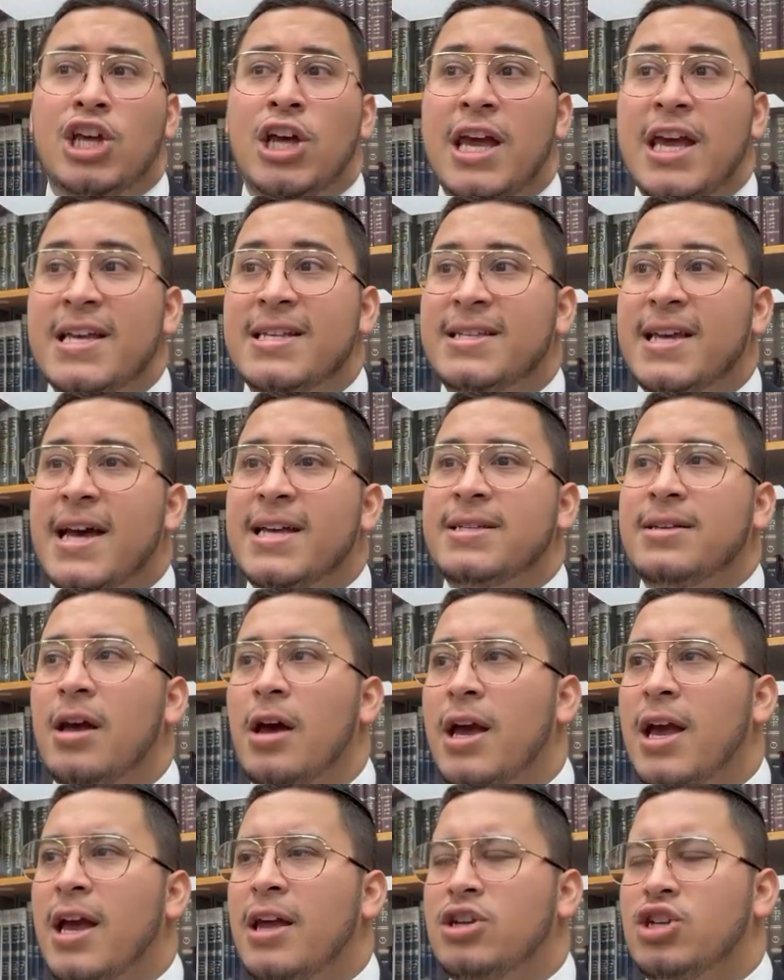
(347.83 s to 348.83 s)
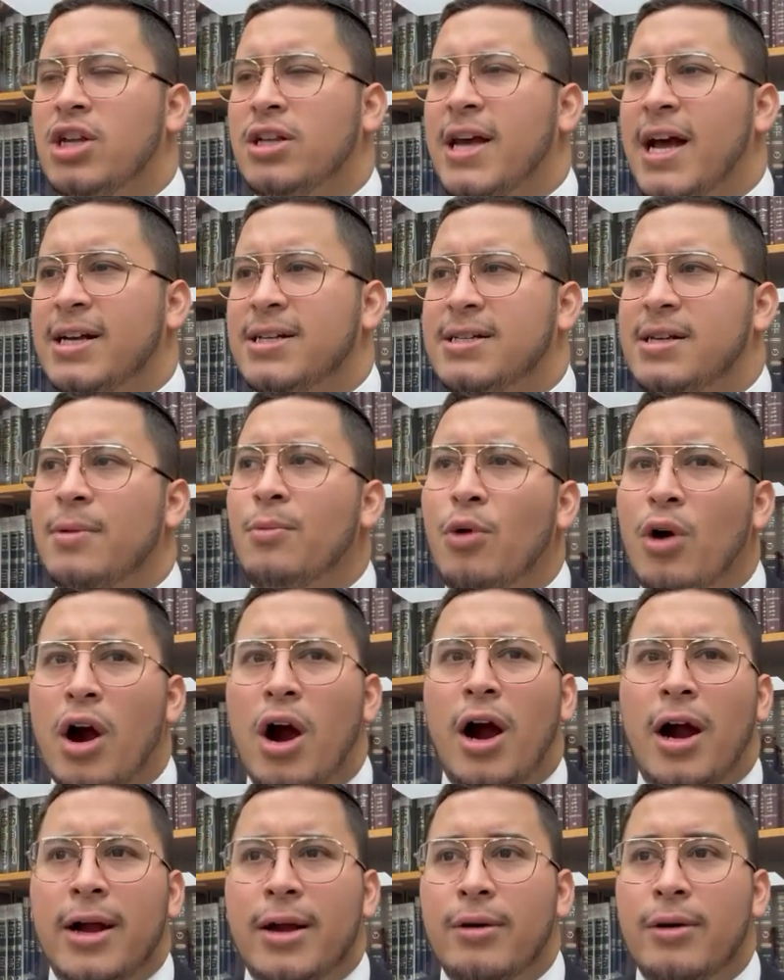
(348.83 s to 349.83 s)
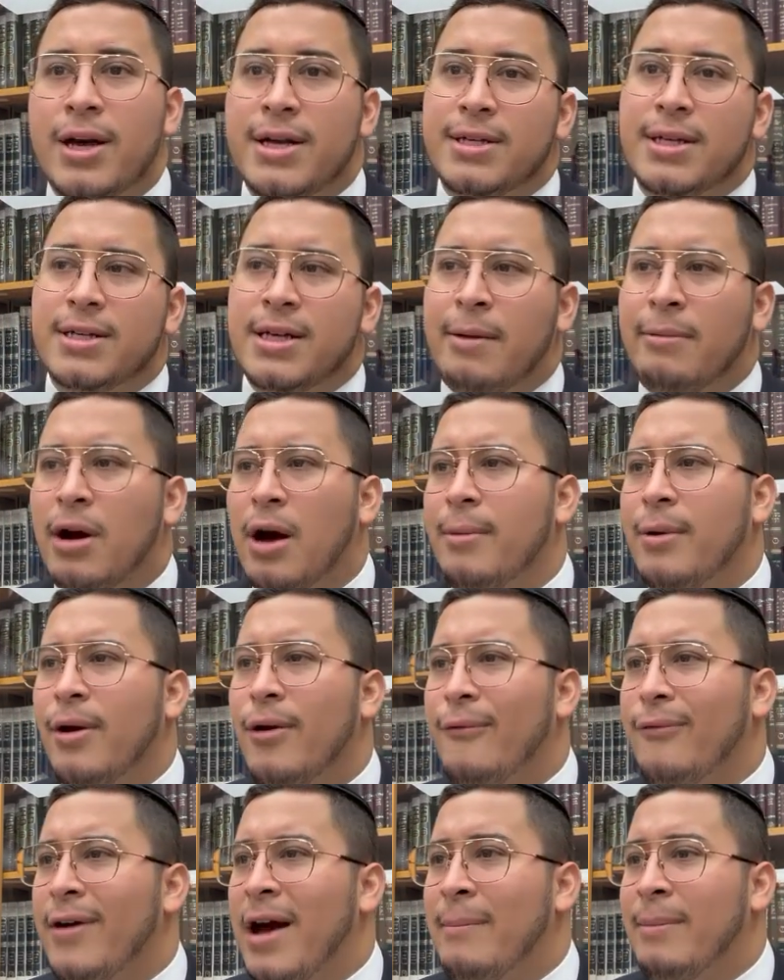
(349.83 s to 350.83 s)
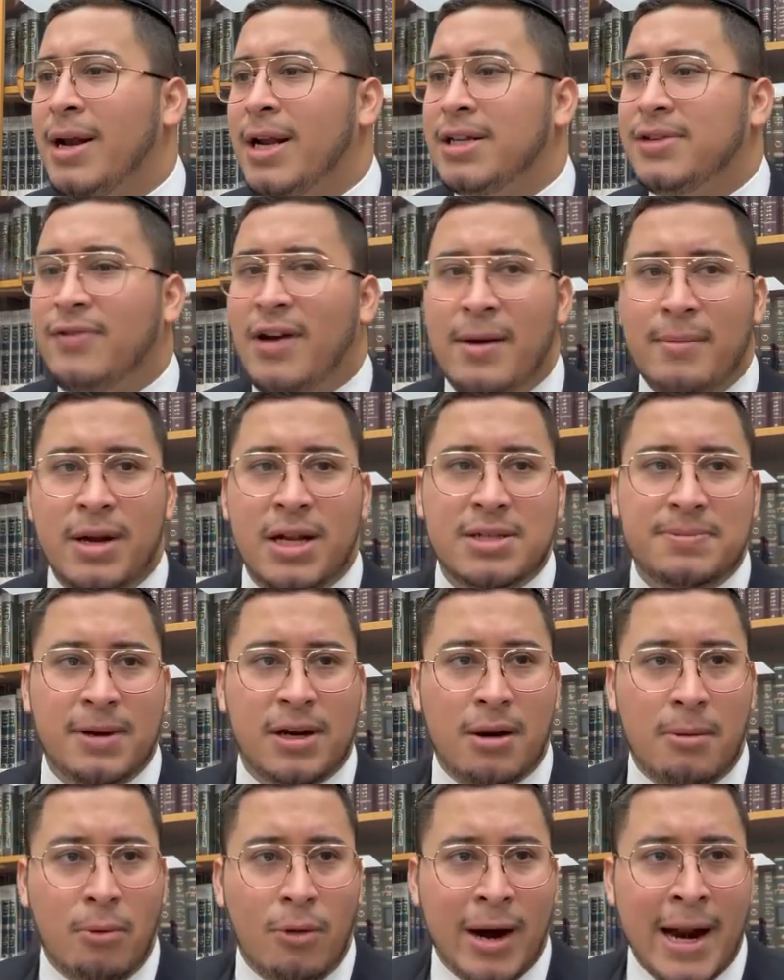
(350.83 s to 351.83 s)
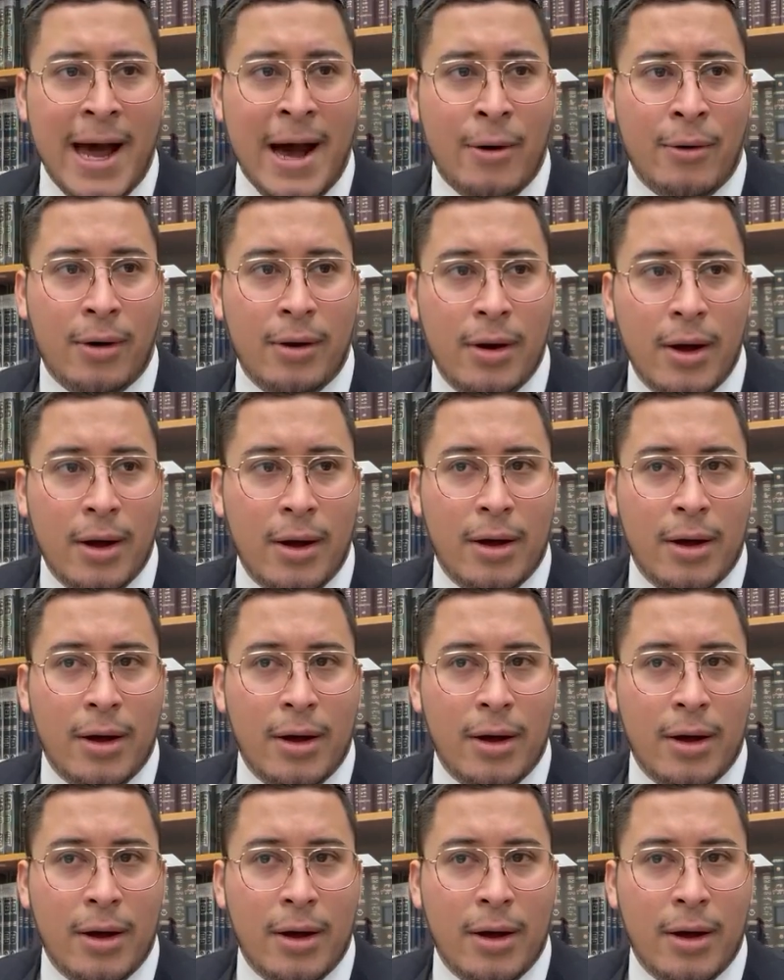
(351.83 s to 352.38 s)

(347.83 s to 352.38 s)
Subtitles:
She texts him, where are you? He says, I'm coming home 5 minutes. 5 minutes become 1 hour.